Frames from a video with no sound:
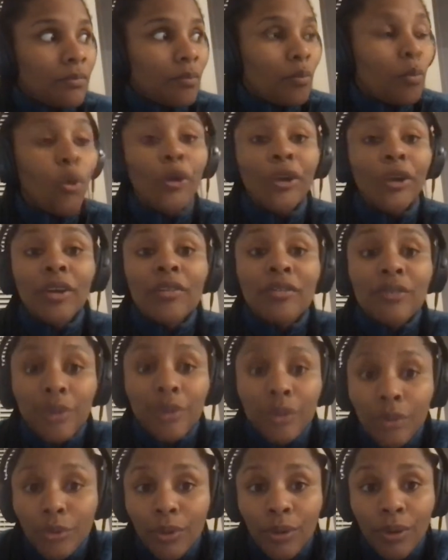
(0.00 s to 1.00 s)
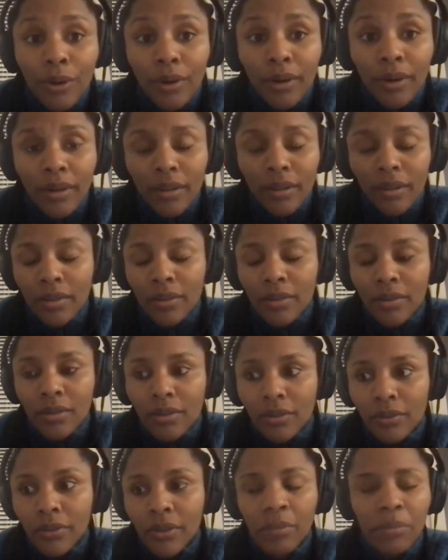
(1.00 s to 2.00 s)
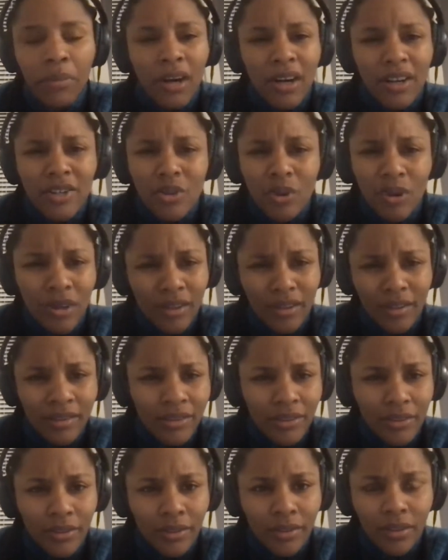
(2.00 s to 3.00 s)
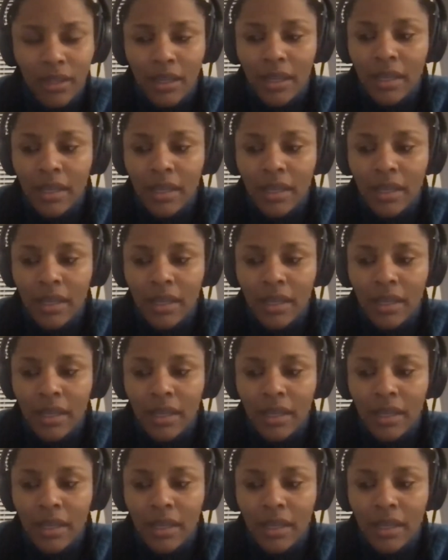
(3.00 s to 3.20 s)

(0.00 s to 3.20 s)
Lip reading: point of view or remarks or, you know,